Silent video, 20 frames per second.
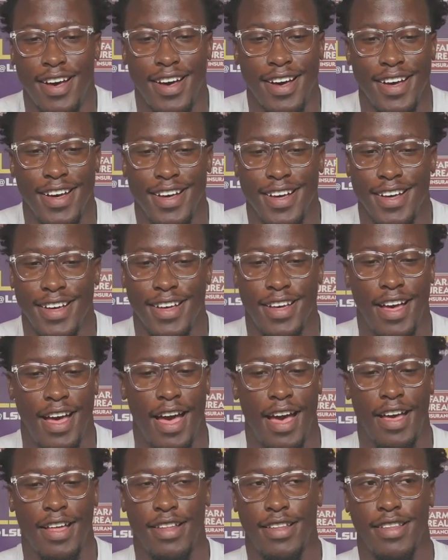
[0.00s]
uh,
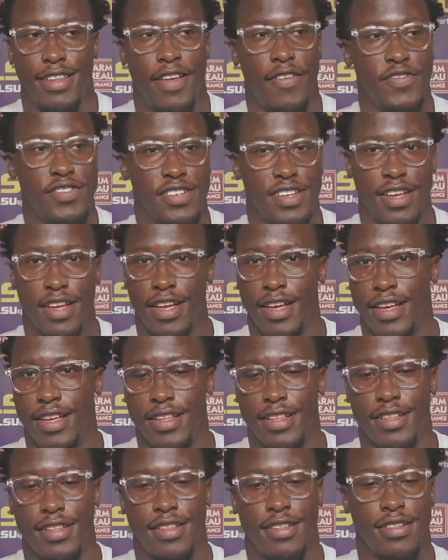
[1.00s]
at defensive
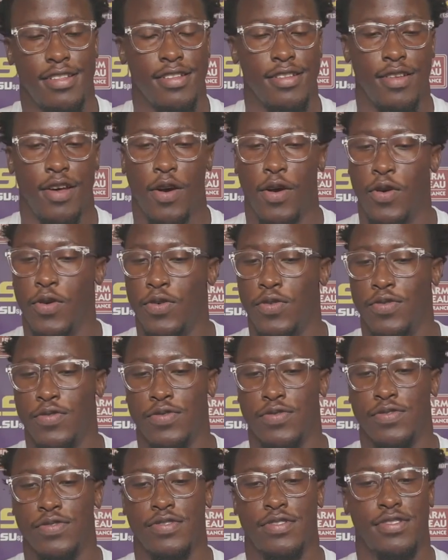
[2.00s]
end,
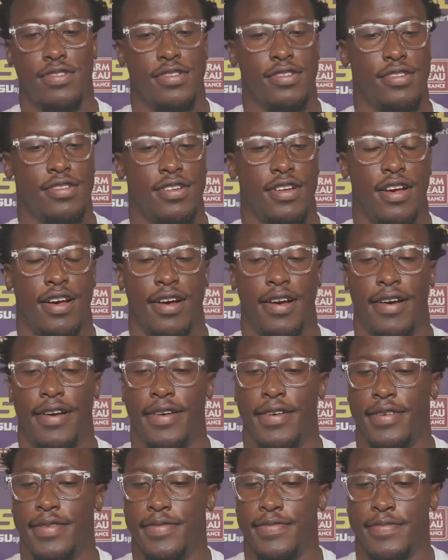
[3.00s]
nose,
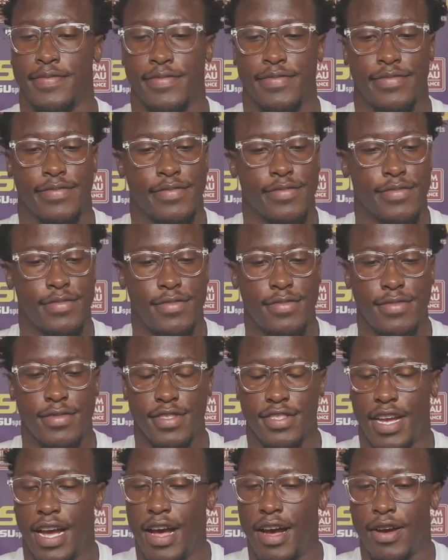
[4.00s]
uh,
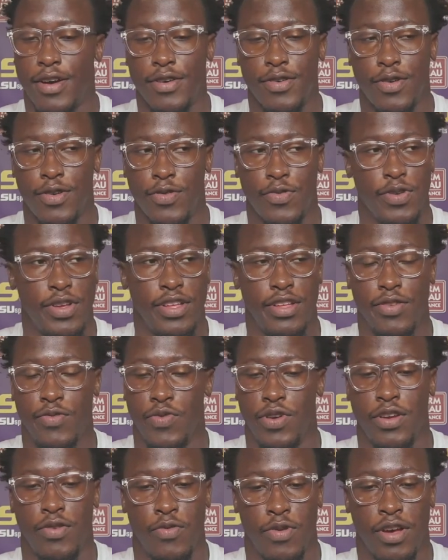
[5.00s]
tackle, we,
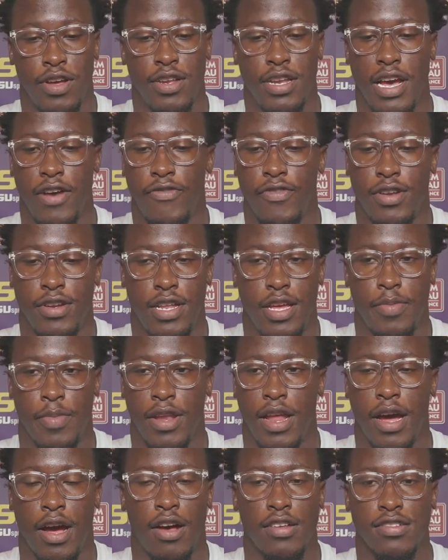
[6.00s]
we we are definitely deep.
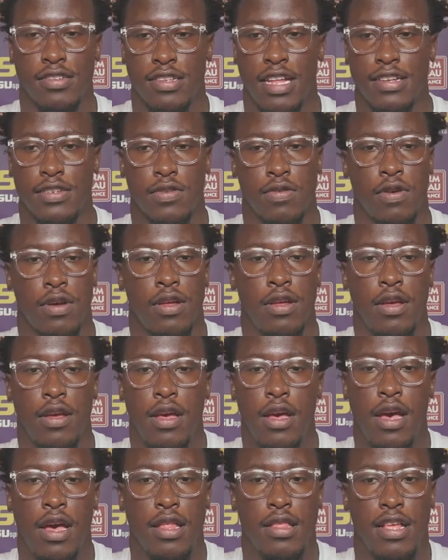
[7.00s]
And like Austin, that's what
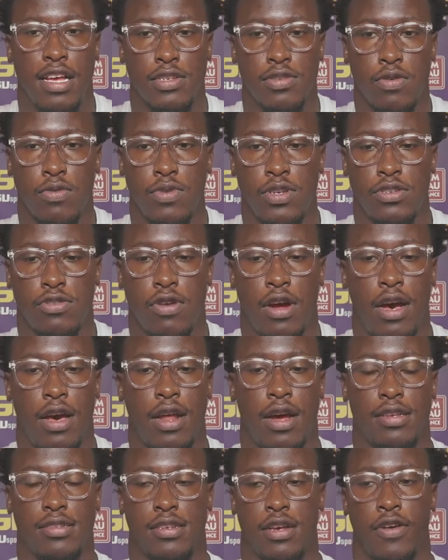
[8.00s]
that's what we
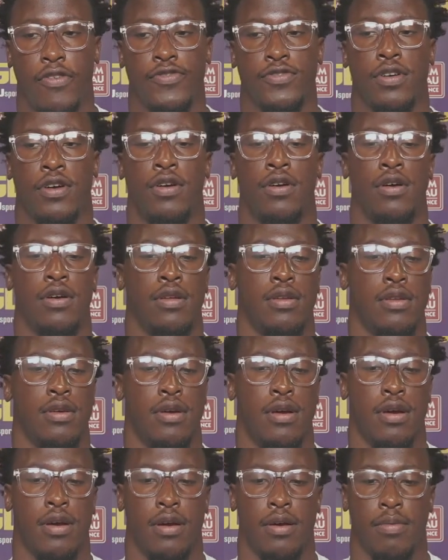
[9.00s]
stride ourselves on.
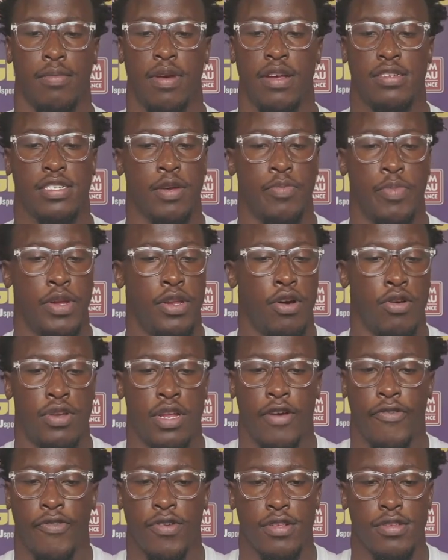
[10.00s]
Um, it should be no
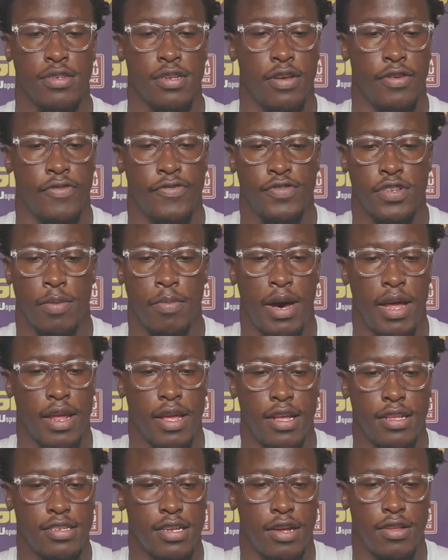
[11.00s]
difference. If somebody
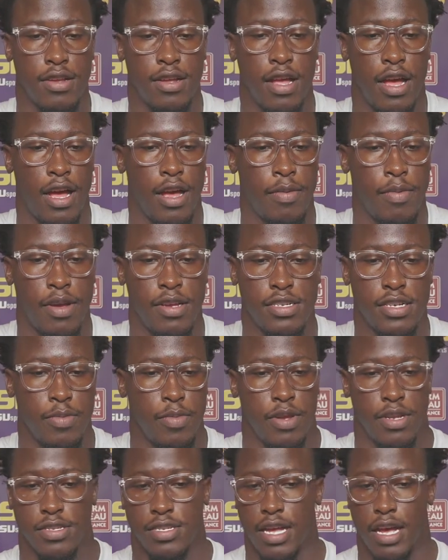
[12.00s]
gets out of the game, it should
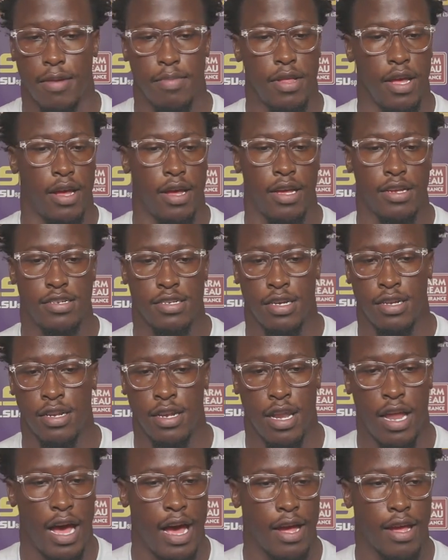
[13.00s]
be the same thing. It
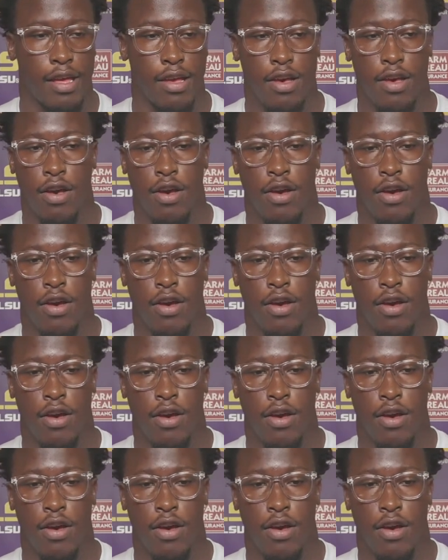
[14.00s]
shouldn't lack